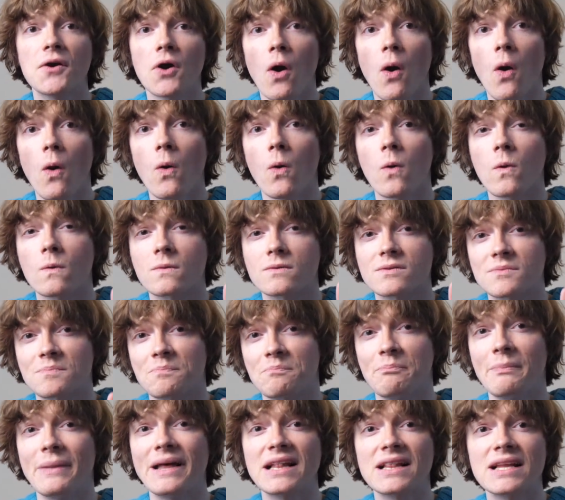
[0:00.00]
cold
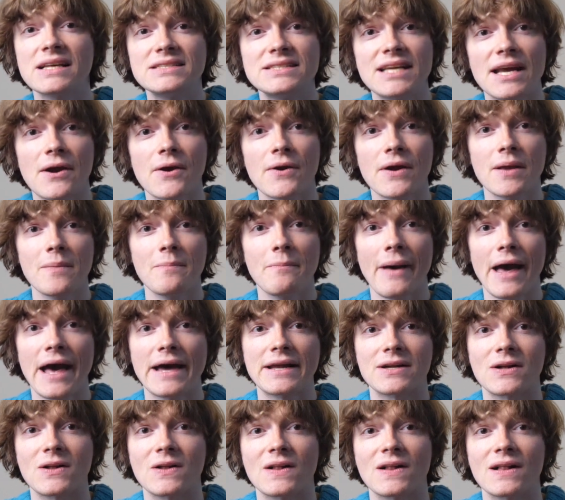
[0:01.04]
military
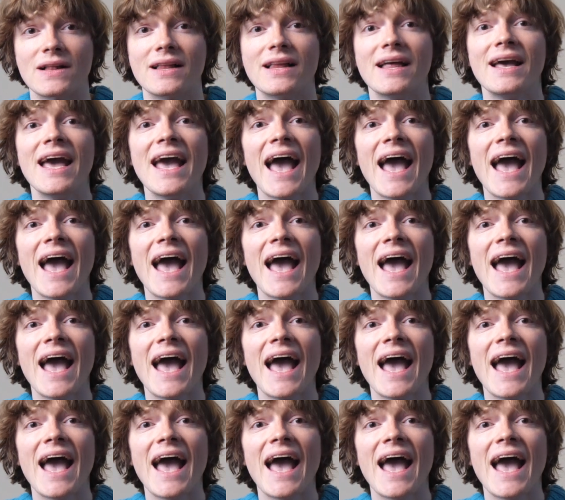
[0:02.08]
metal.